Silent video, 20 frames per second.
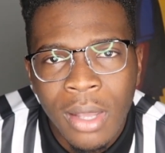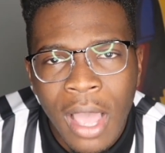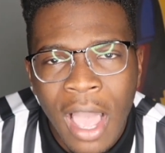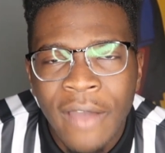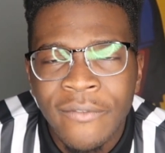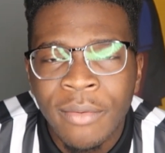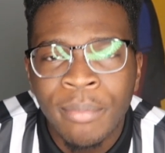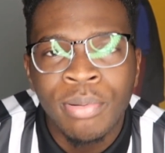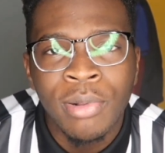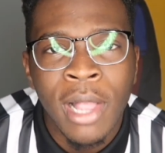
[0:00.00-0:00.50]

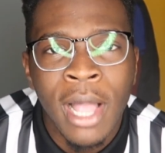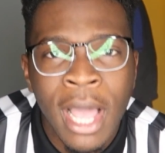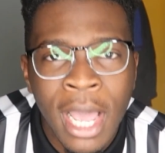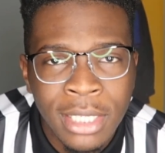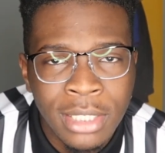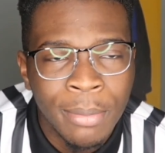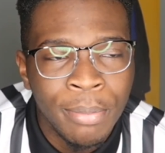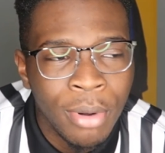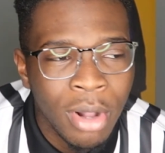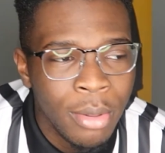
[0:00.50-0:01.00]
I've
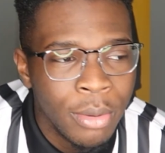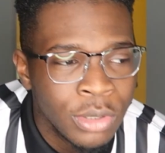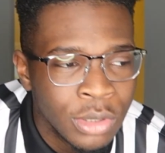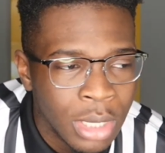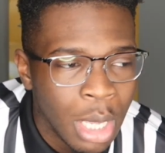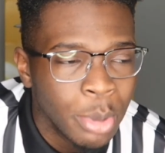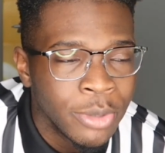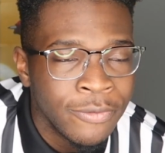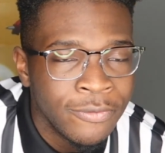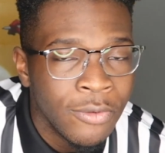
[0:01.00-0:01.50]
applied to Publix
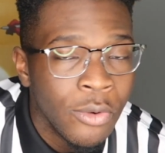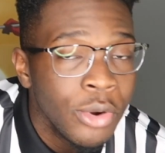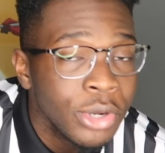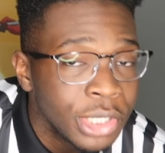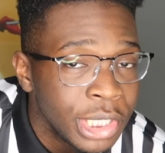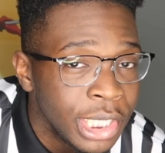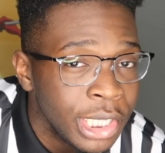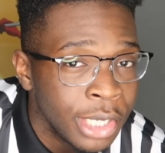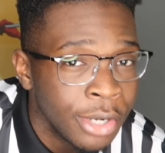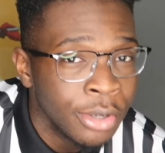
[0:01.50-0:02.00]
when I was
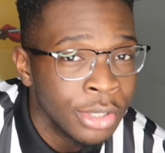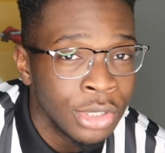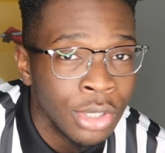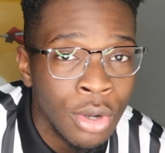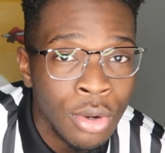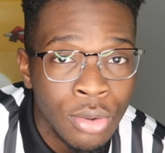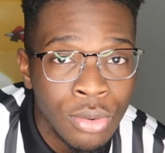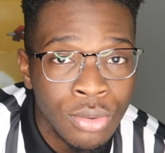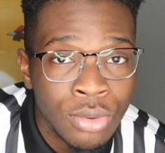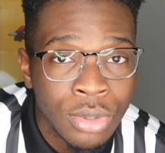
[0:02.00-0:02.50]
14 years
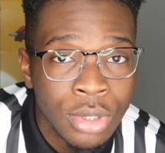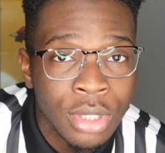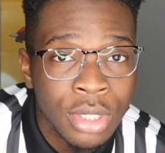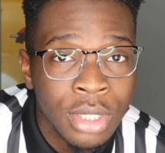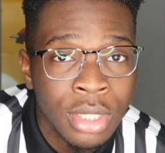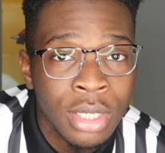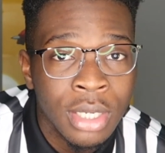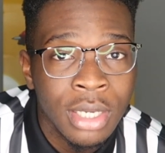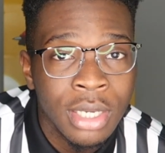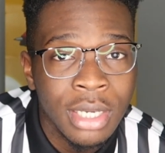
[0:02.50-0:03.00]
old,
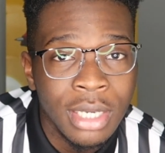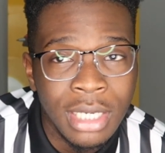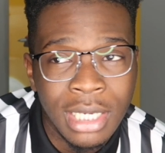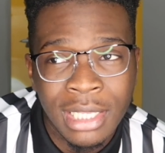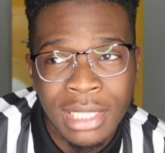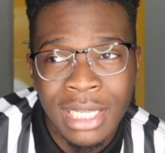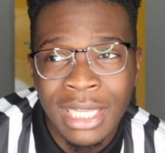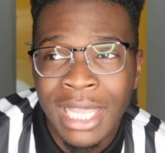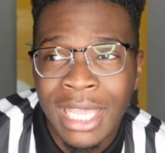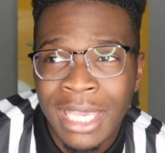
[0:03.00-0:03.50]

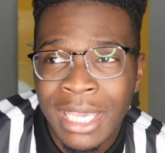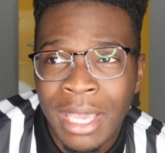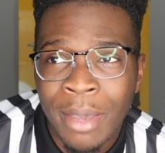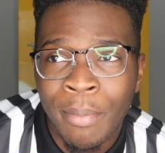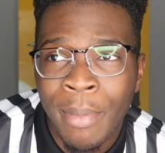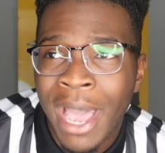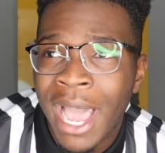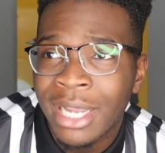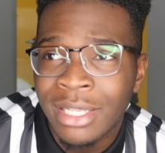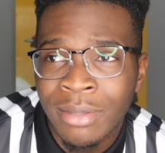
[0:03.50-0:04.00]
and they didn't
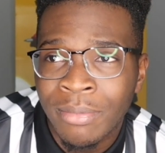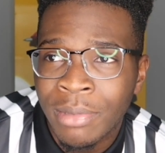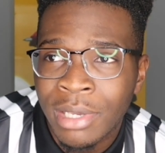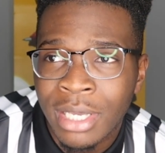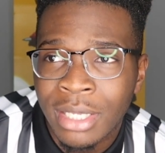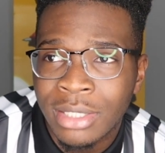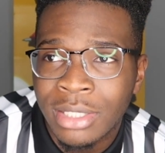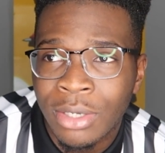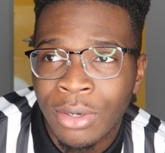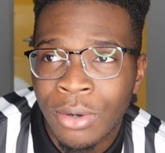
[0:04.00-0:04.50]
get back to me
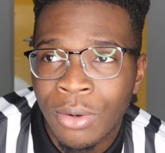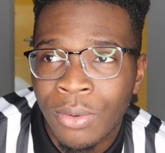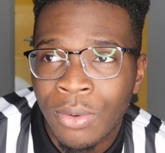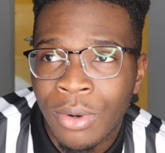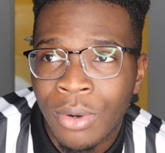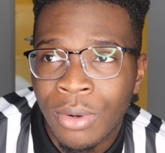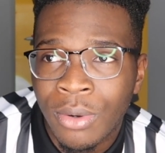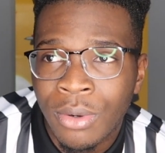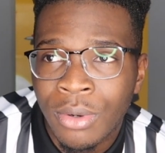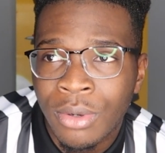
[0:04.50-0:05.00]
until
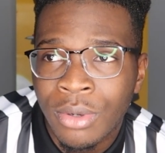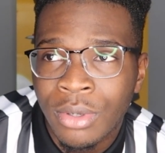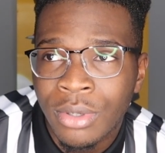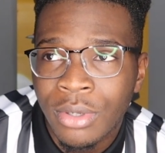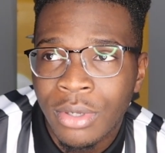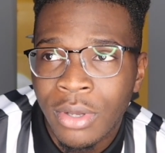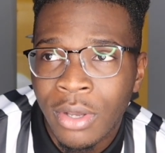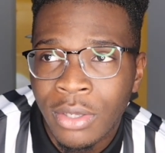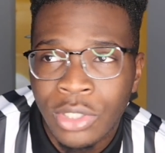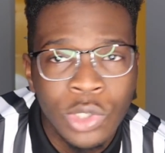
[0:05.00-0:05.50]

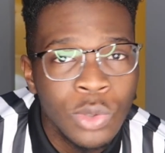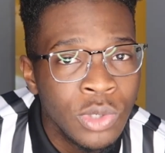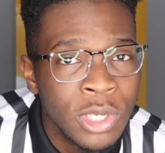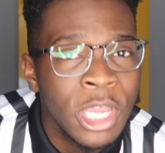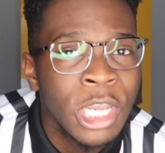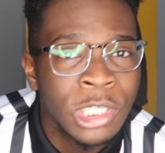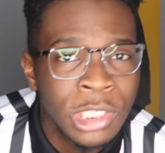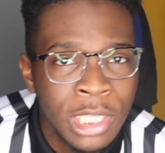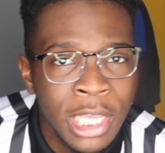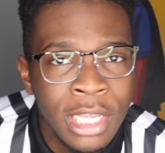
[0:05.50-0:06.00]
2
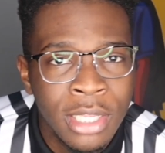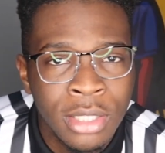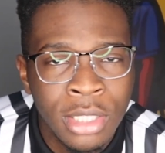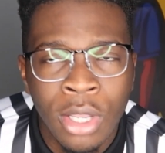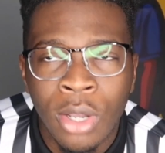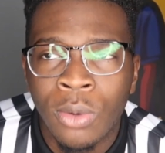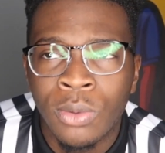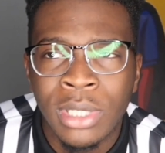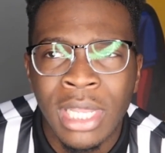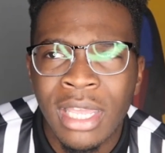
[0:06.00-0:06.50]
years later.
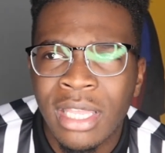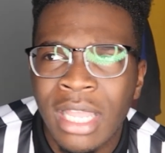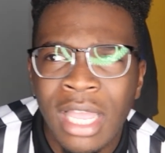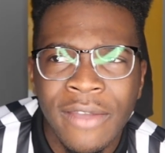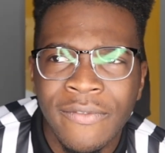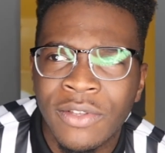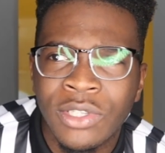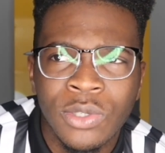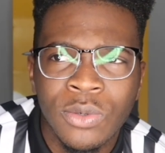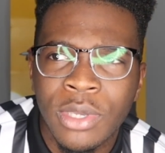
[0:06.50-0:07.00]
No, not
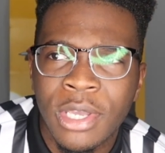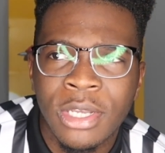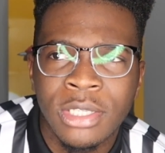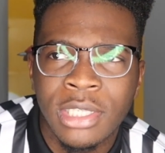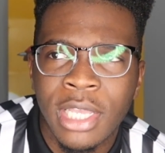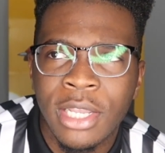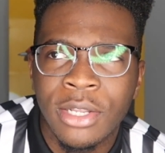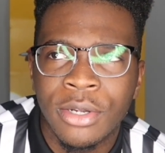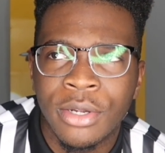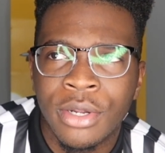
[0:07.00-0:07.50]
even 2 years
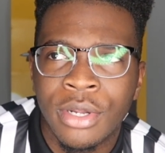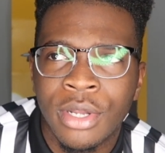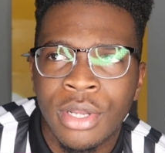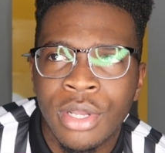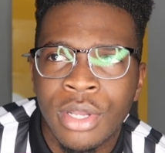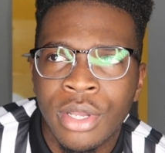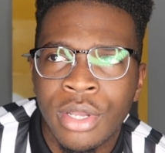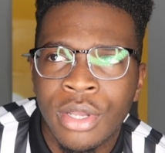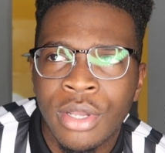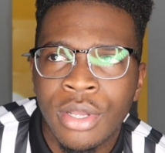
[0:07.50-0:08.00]
later.
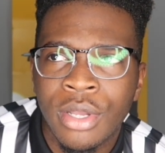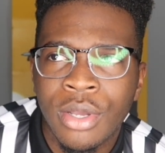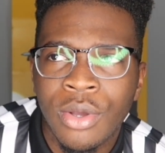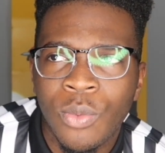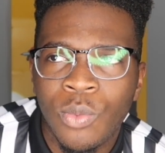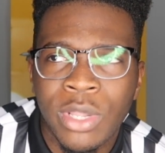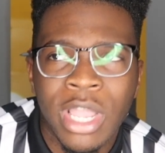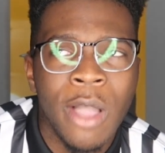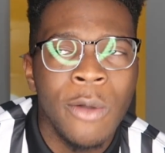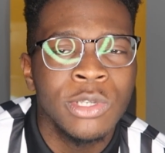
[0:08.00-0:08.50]

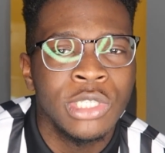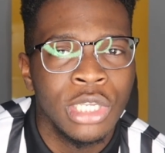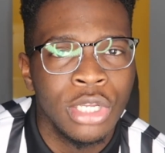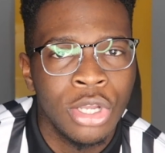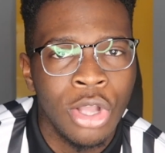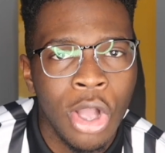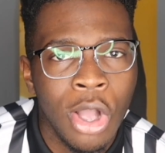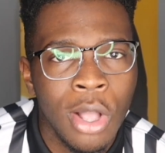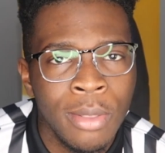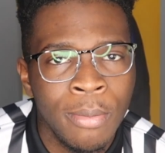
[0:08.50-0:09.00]
When I was in
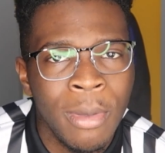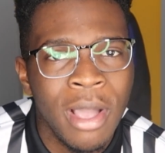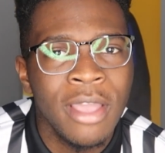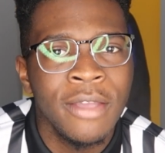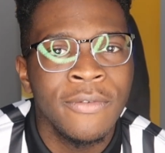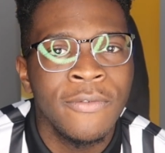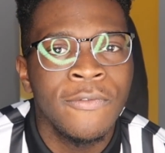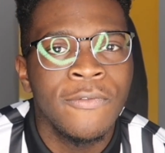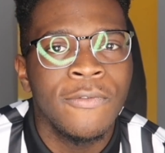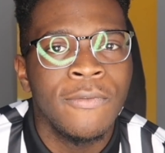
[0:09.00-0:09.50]
college, my
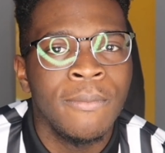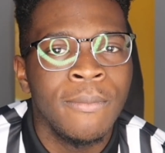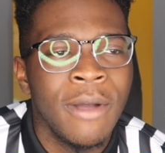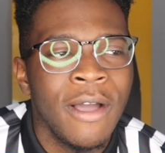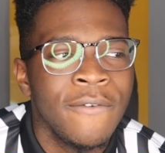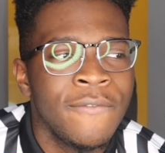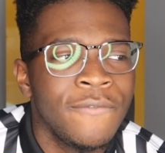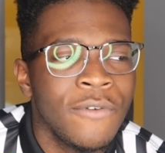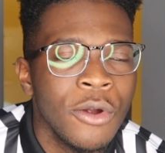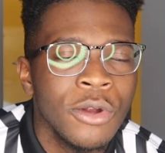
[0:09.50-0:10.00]

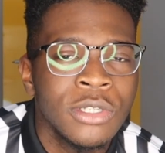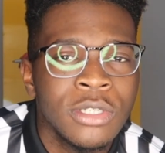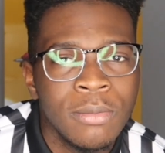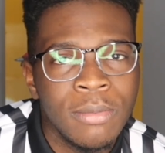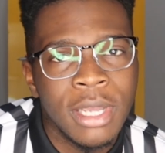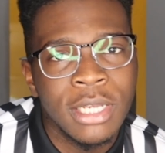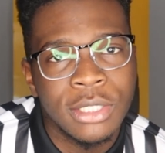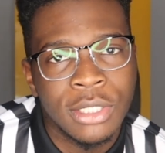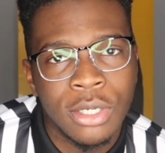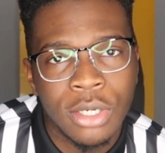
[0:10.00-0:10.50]
first
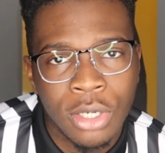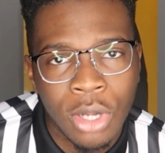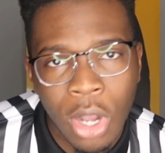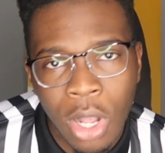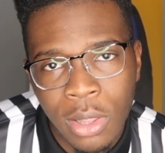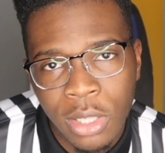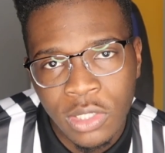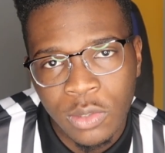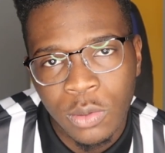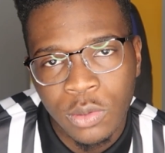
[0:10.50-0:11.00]
semester of
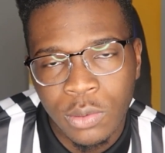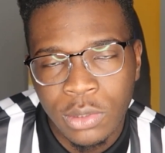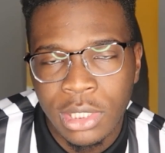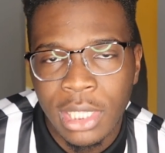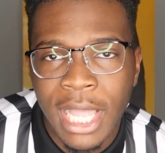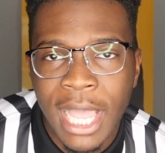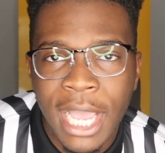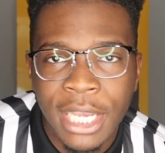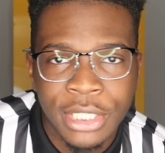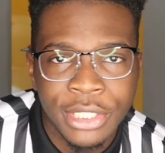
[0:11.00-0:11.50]
college, which was
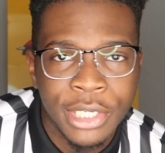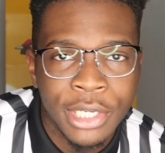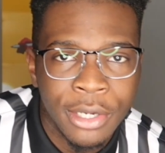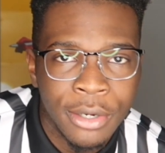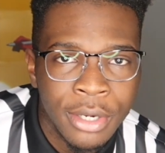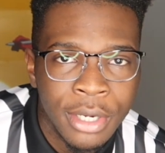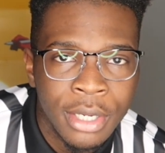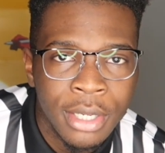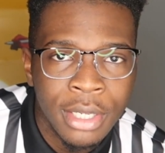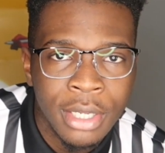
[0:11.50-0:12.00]
last year
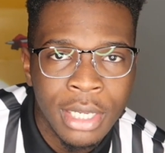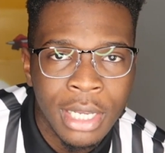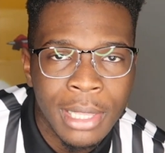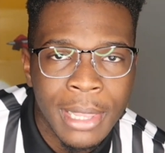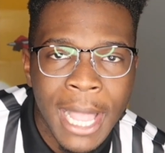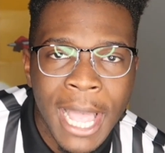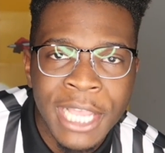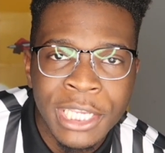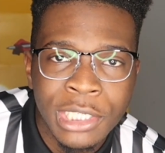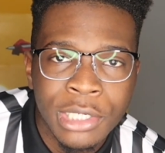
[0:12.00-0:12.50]

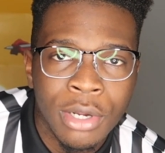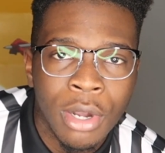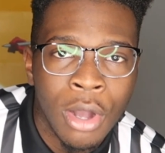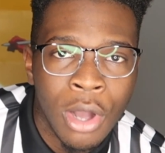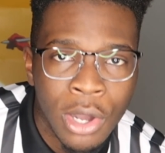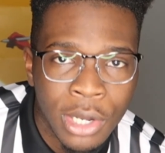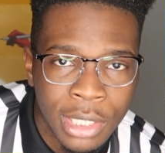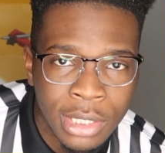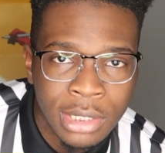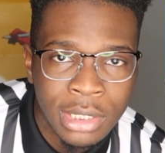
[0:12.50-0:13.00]

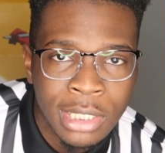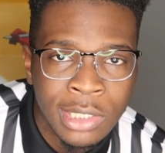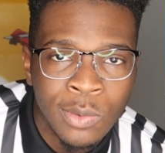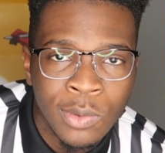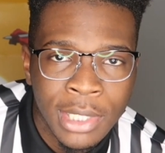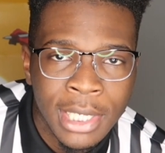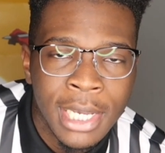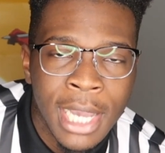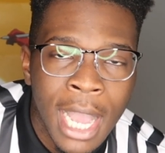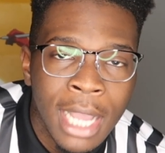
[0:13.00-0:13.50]
August, is
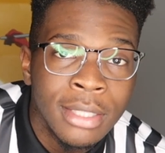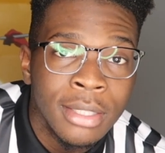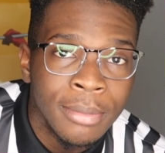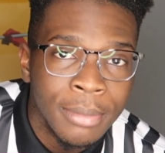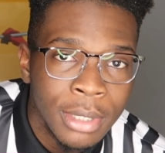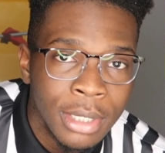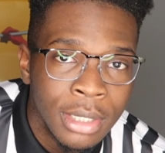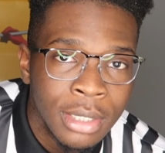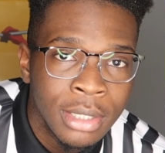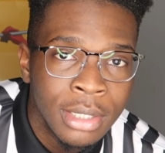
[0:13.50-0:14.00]
when they got to
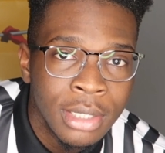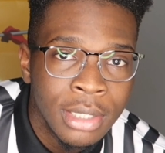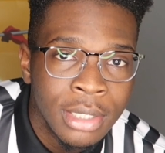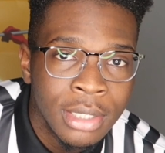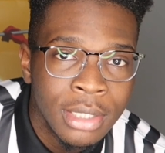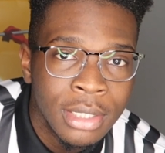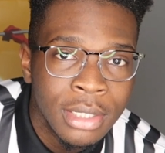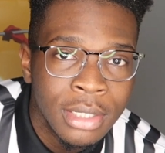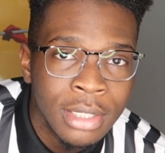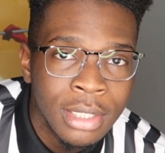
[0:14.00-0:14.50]
me.
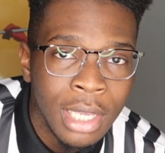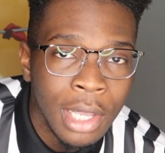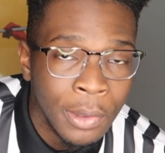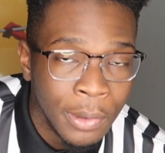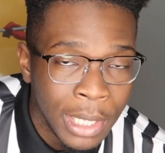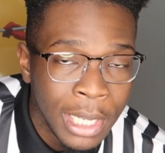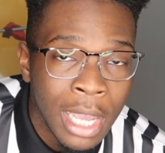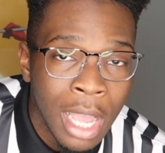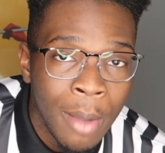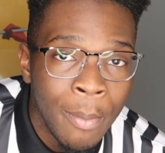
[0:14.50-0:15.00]

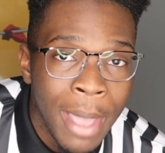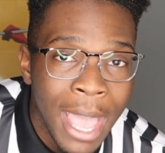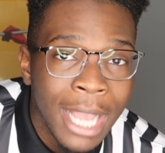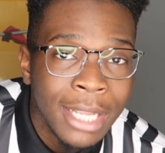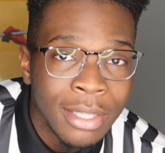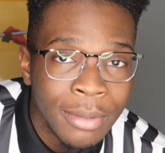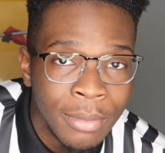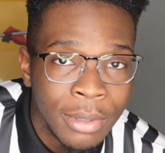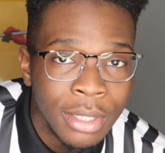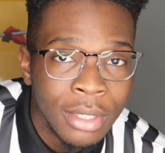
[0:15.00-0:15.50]
And they got
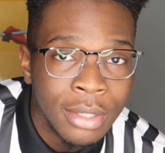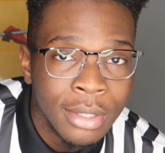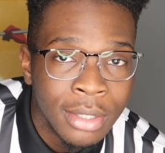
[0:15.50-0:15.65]
back to me.